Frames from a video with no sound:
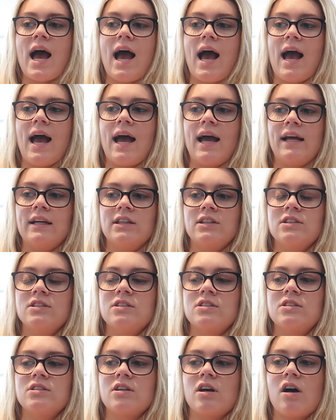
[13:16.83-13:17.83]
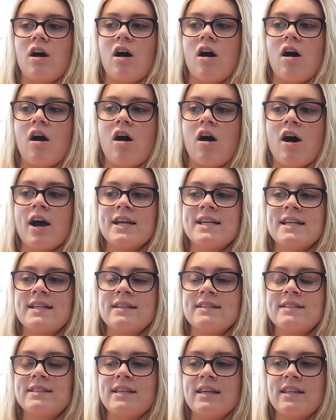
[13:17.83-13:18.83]
and I
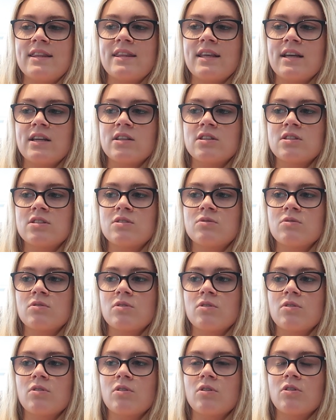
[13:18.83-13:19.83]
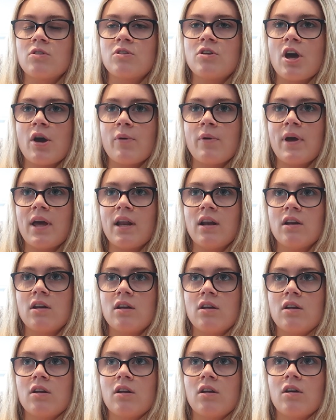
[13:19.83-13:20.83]
didn't see things
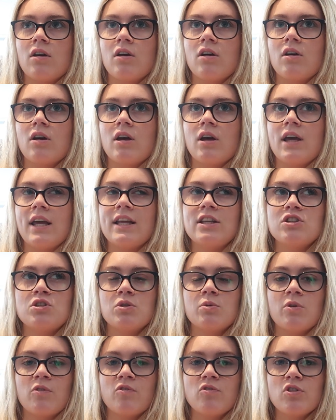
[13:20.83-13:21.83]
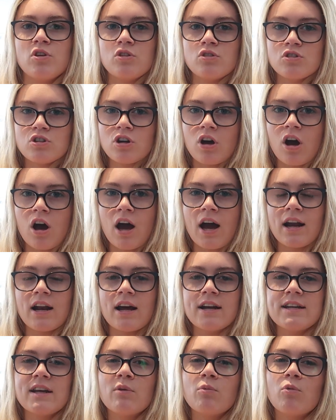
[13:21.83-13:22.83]
going into a future, and
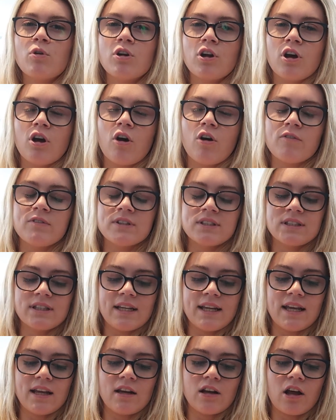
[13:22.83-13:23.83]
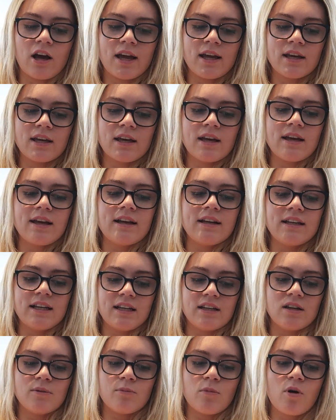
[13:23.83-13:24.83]
I didn't want to obviously like
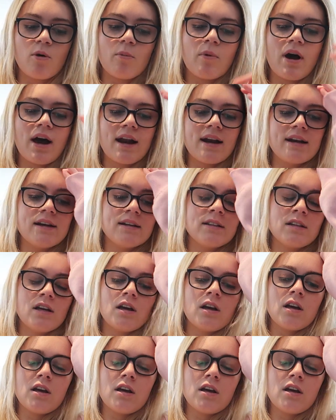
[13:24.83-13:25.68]
lead him on, and